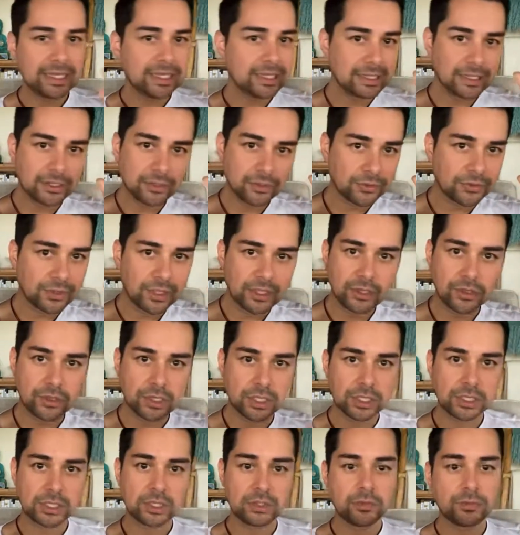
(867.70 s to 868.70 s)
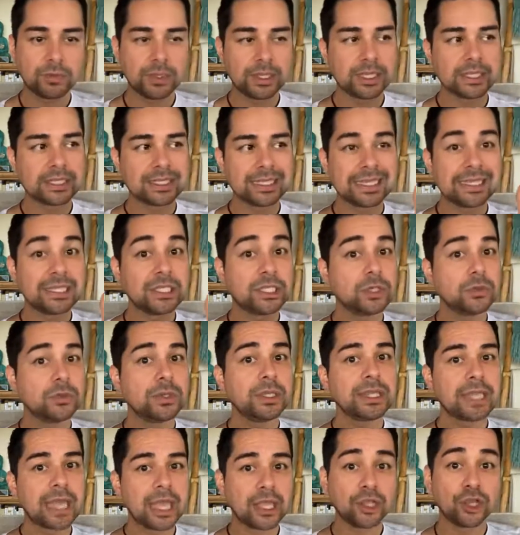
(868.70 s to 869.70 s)
Any little thing you can do, because
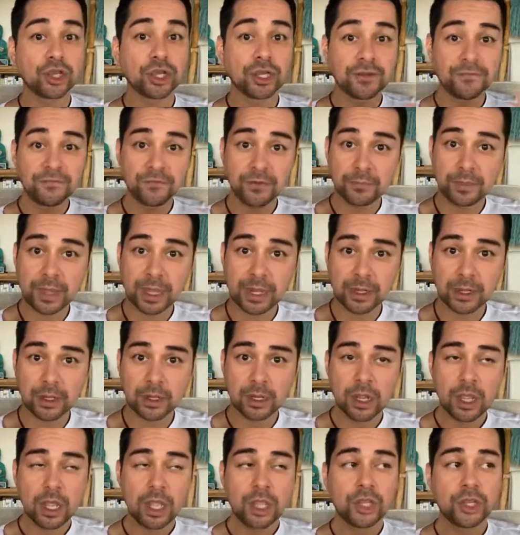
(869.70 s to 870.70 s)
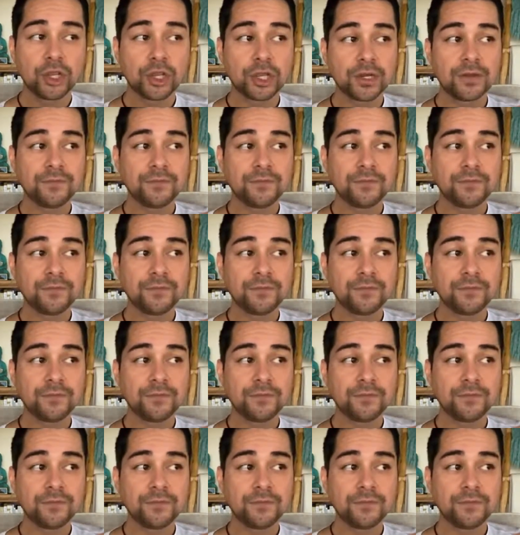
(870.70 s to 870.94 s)
in doing that, you're going to feel better.